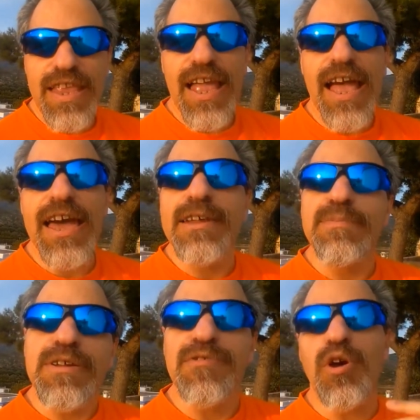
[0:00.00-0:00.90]
and a bit of
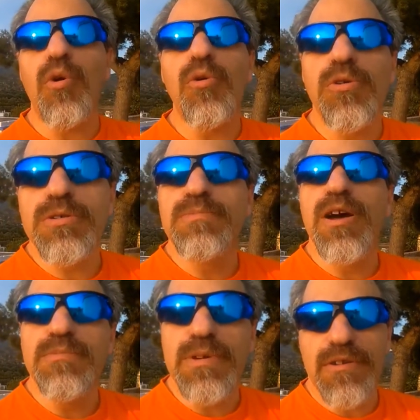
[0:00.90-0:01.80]
an awkward
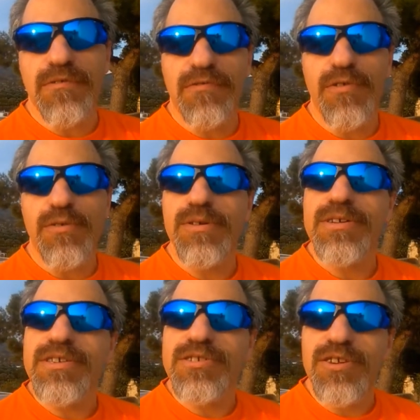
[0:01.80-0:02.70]
moment for
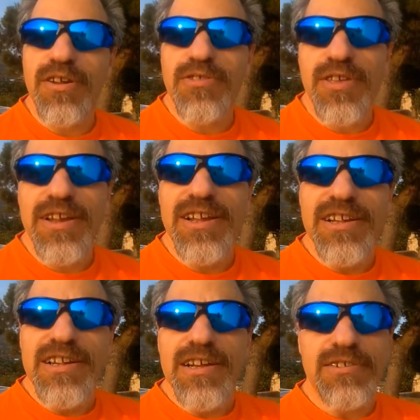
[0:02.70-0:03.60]
Jonathan,
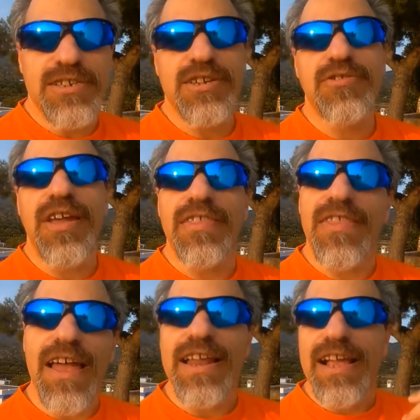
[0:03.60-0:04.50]
considering that
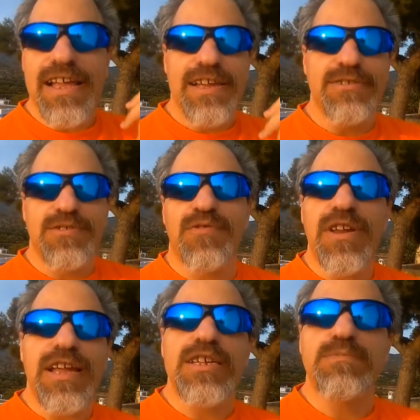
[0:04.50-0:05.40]
he was fully
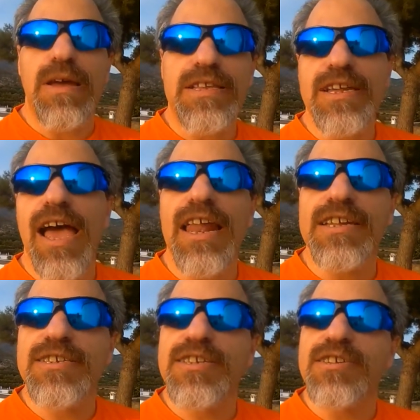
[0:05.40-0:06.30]
expecting
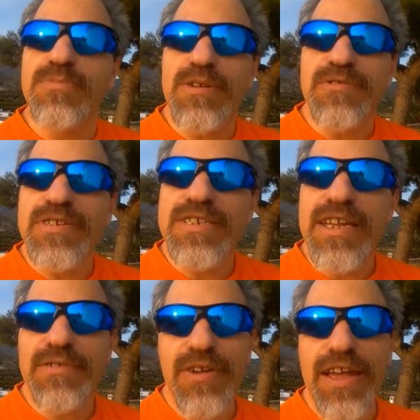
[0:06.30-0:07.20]
Alistair to be receiving